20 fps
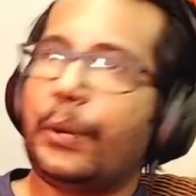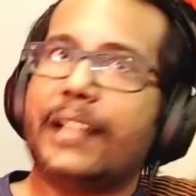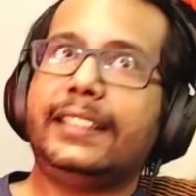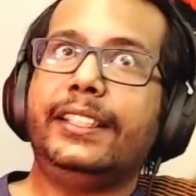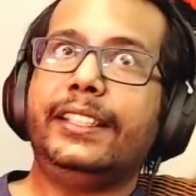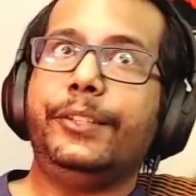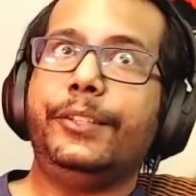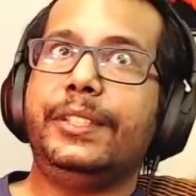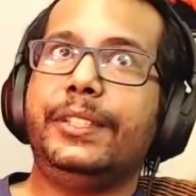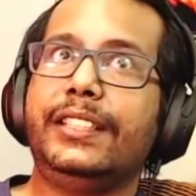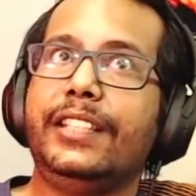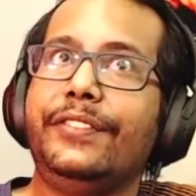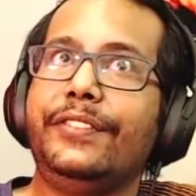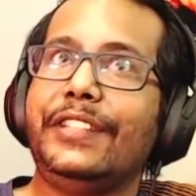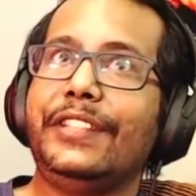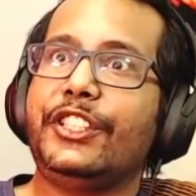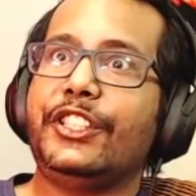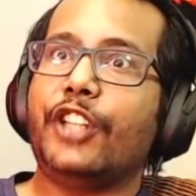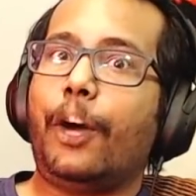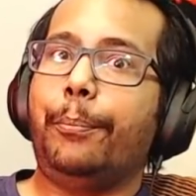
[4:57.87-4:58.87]
Why is he
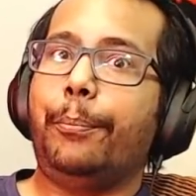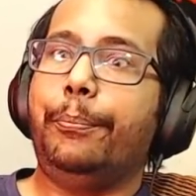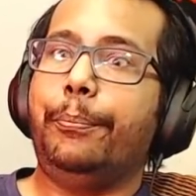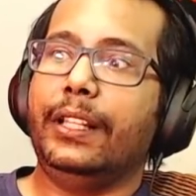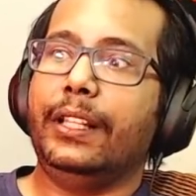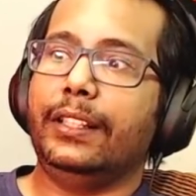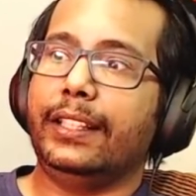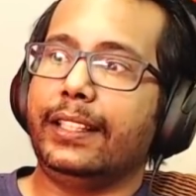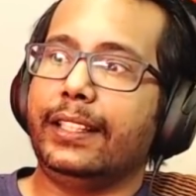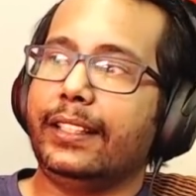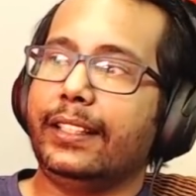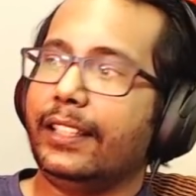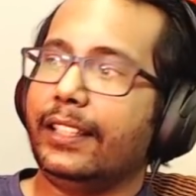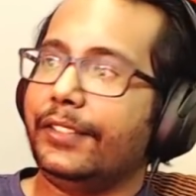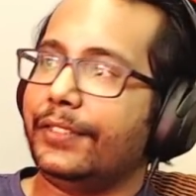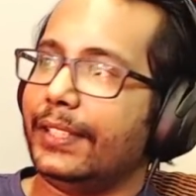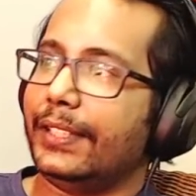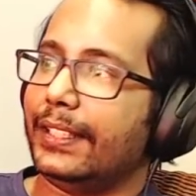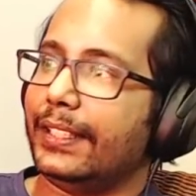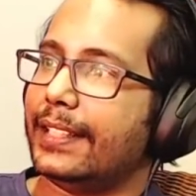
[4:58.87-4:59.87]
receiving top billing
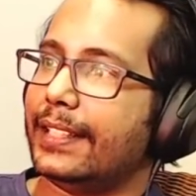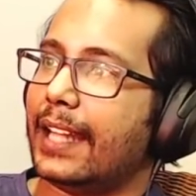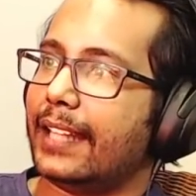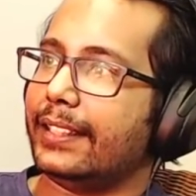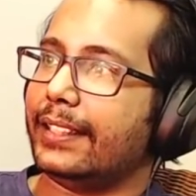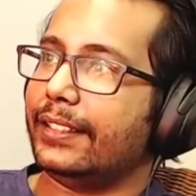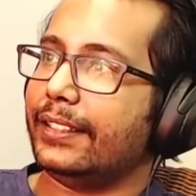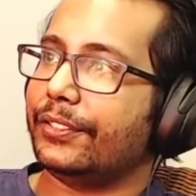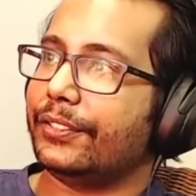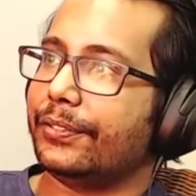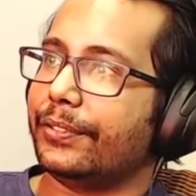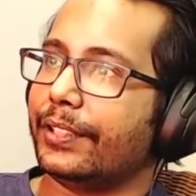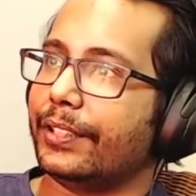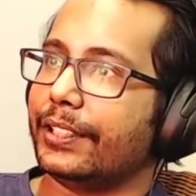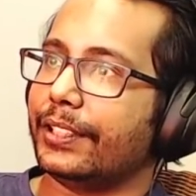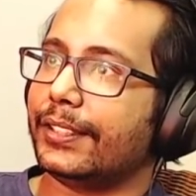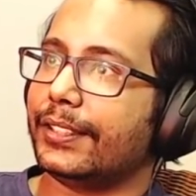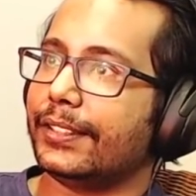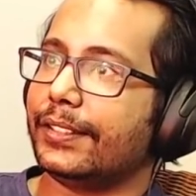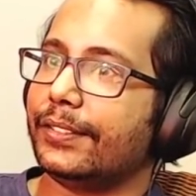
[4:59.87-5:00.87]
if he died in the
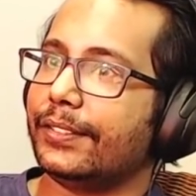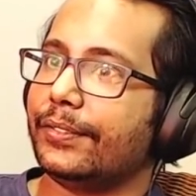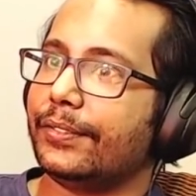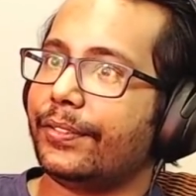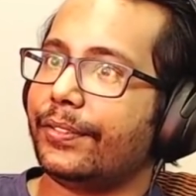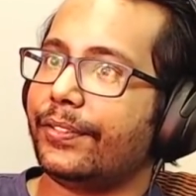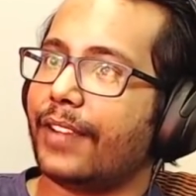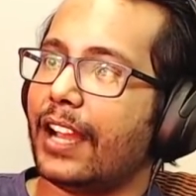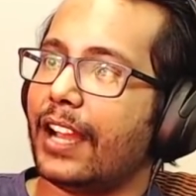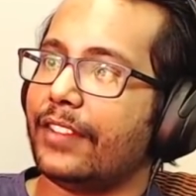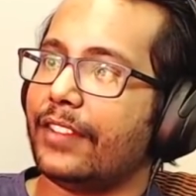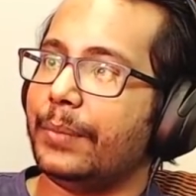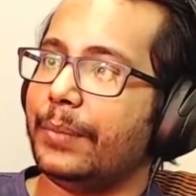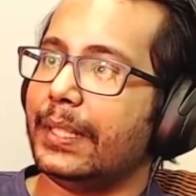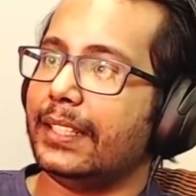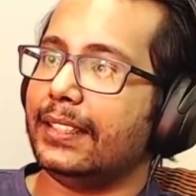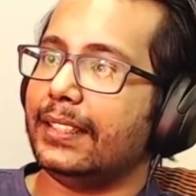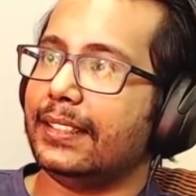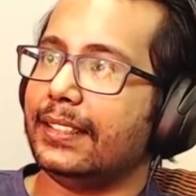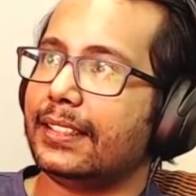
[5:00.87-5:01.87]
first 5
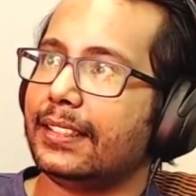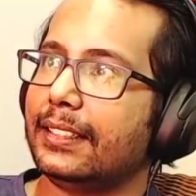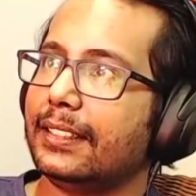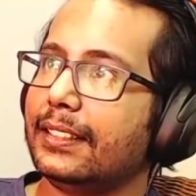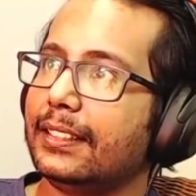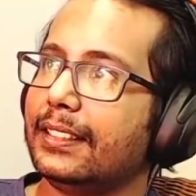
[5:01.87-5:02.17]
minutes?